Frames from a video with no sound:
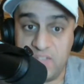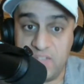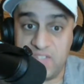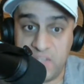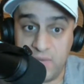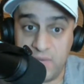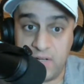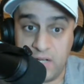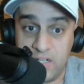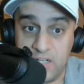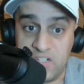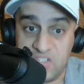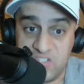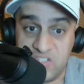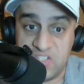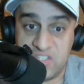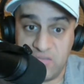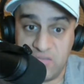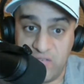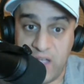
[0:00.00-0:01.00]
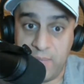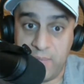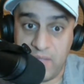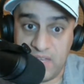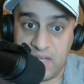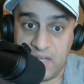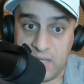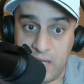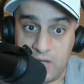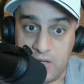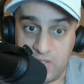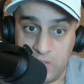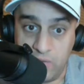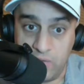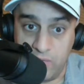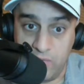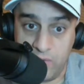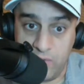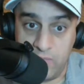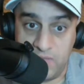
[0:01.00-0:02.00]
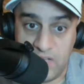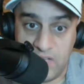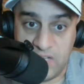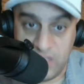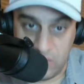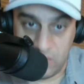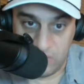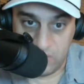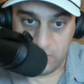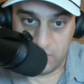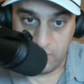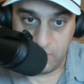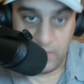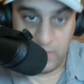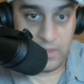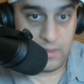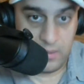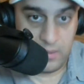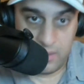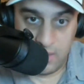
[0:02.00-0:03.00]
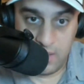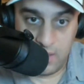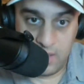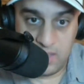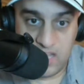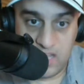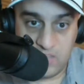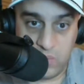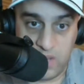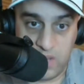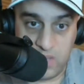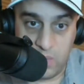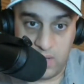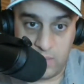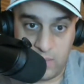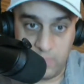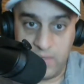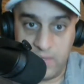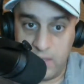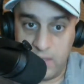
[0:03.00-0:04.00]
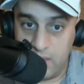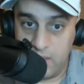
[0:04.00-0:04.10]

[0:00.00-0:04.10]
$765 million over 15 years. That's why you went.